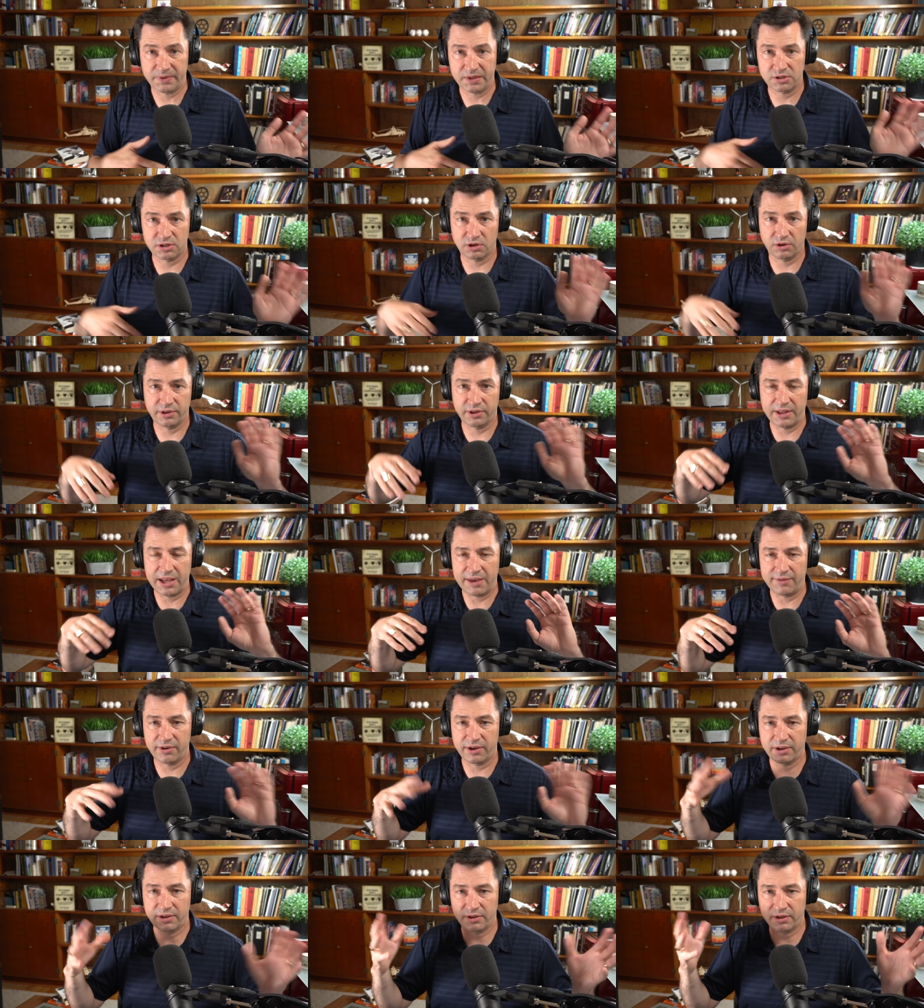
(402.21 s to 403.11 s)
So they
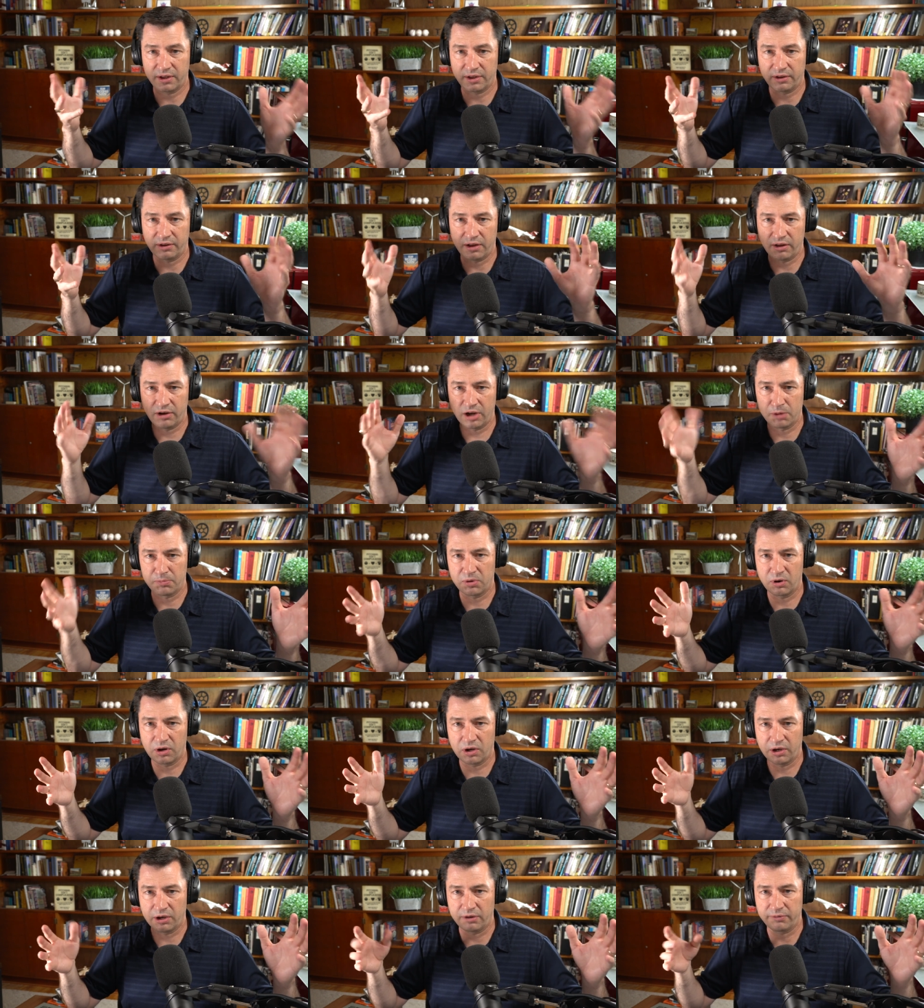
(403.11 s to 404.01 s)
have a, a
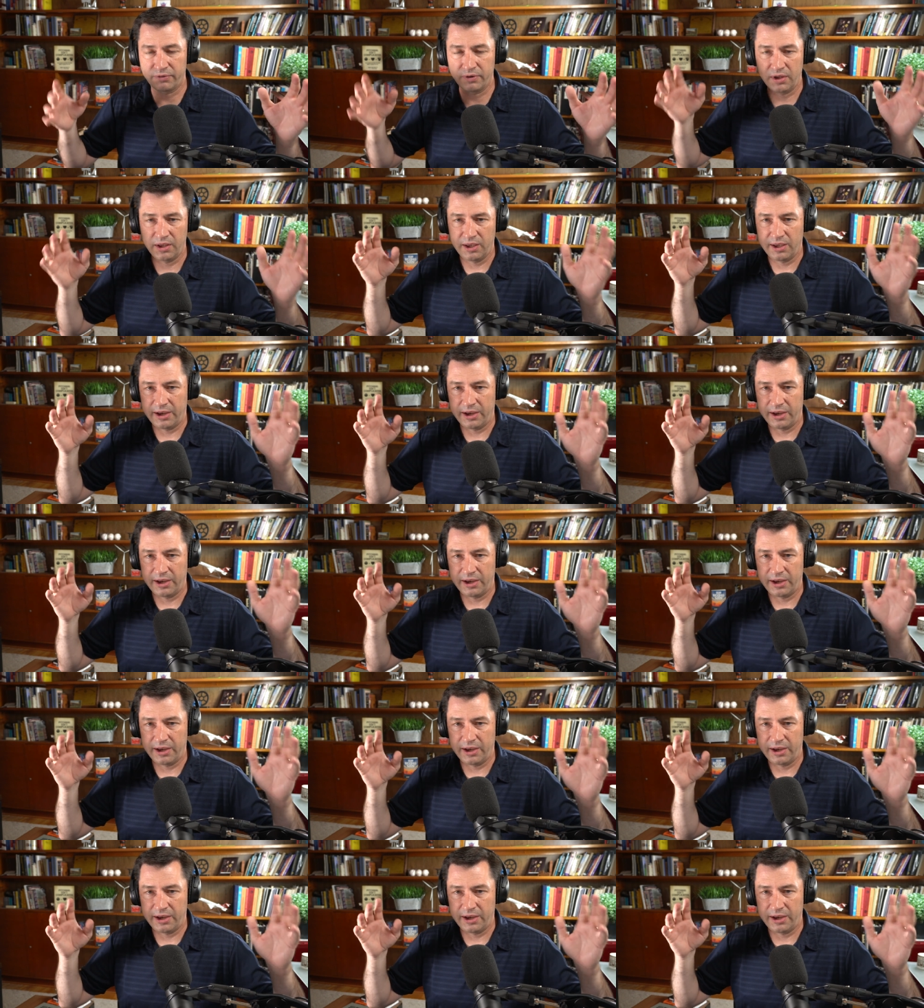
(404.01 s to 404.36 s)
number of